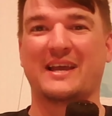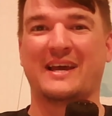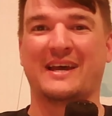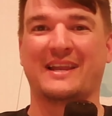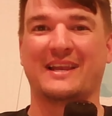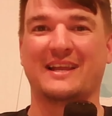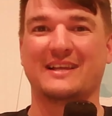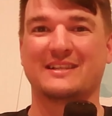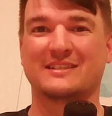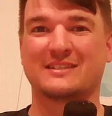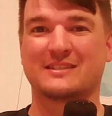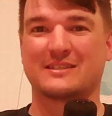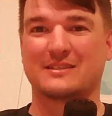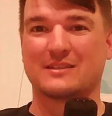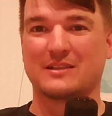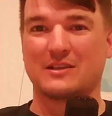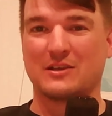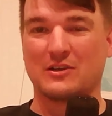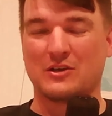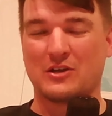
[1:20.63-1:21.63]
and
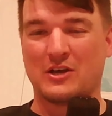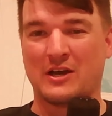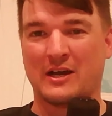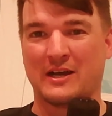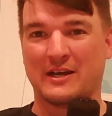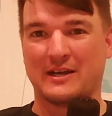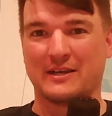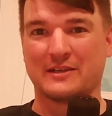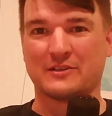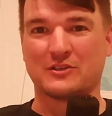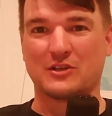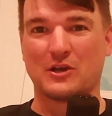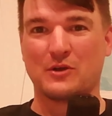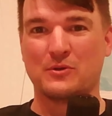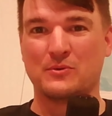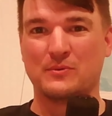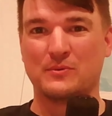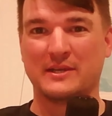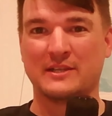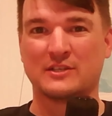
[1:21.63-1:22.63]
let's
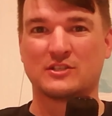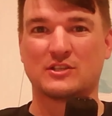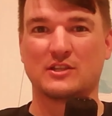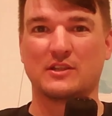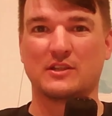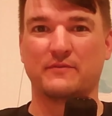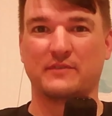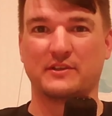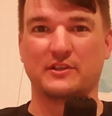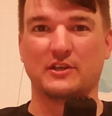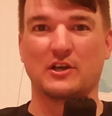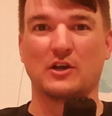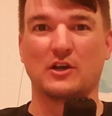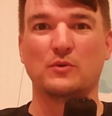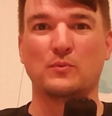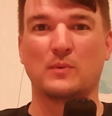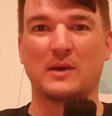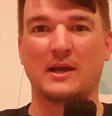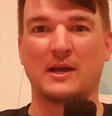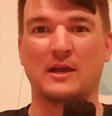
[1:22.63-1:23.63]
go into the
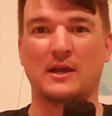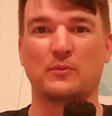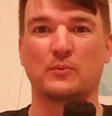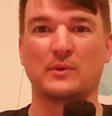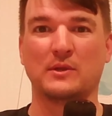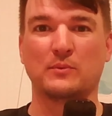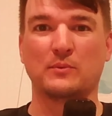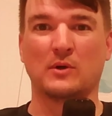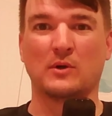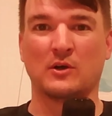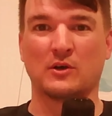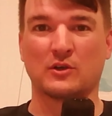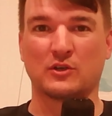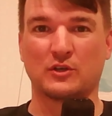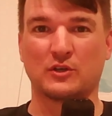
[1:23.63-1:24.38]
video where we were